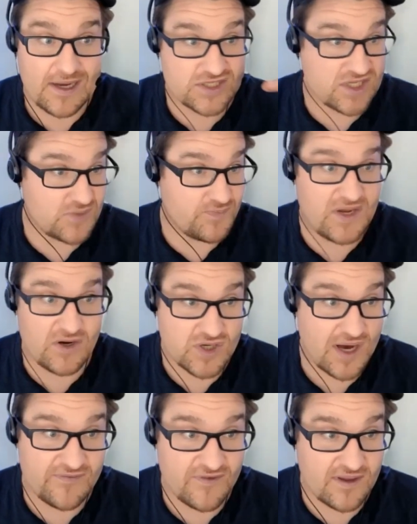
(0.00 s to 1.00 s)
Just a pure
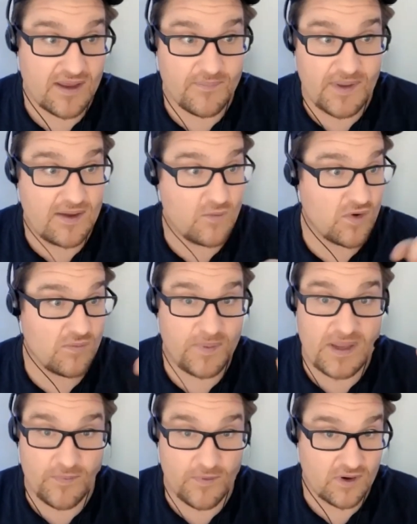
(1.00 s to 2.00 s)
traffic campaign where
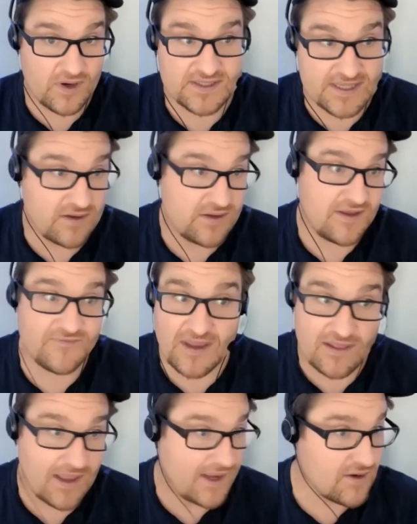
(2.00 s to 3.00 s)
people are going to tell you if they
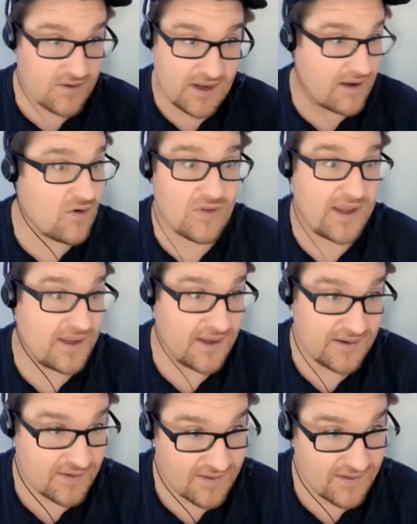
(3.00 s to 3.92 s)
like it or they don't like it.